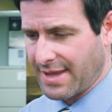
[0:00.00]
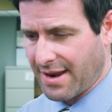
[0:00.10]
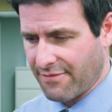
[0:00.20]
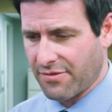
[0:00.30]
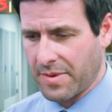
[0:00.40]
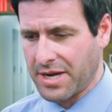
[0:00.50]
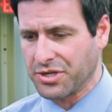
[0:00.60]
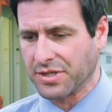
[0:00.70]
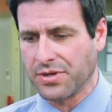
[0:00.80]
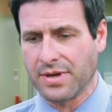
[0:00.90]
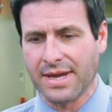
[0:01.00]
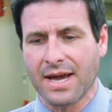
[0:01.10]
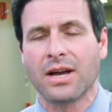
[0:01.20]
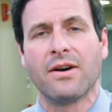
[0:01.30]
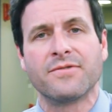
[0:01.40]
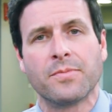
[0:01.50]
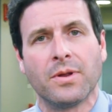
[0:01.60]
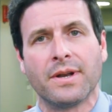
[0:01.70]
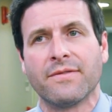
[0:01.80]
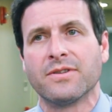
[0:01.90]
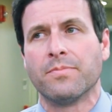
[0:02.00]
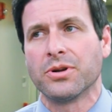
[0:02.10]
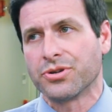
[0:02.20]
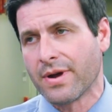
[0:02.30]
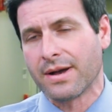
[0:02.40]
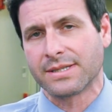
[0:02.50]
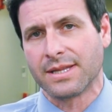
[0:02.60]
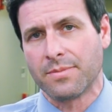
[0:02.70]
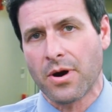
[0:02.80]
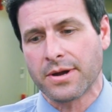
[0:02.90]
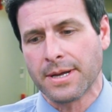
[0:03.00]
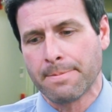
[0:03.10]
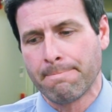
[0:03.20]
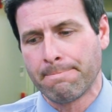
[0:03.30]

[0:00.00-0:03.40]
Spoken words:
that information so you can get comfortable enough to put your house on the market.